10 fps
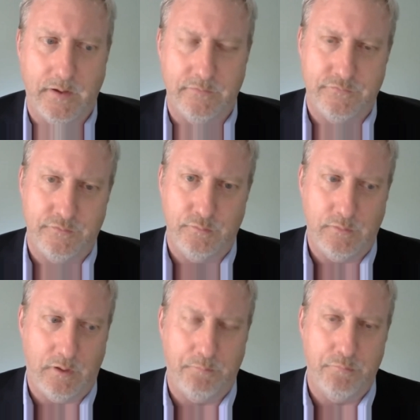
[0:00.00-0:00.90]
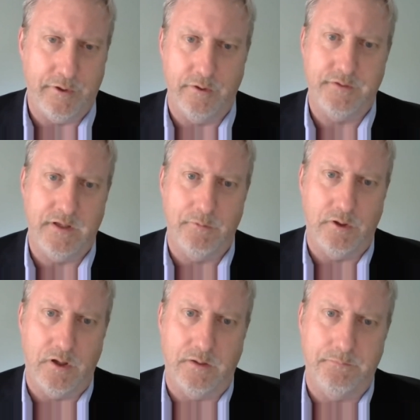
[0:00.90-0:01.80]
as you help bring your team
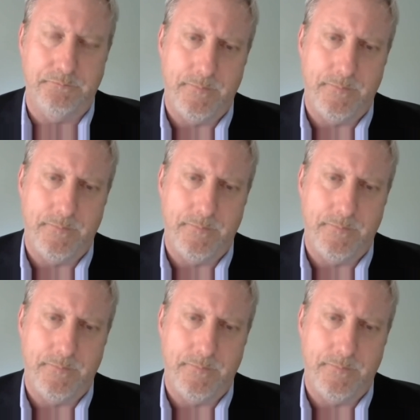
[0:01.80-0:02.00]
along?